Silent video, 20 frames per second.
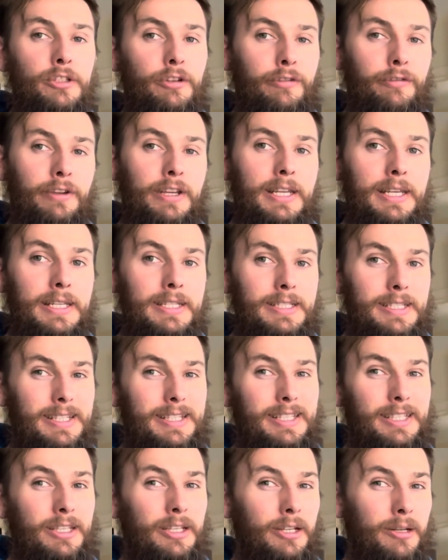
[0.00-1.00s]
fees,
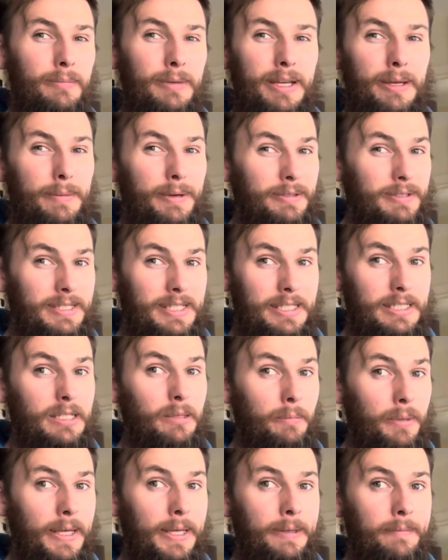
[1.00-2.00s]
you're going to make about 60p.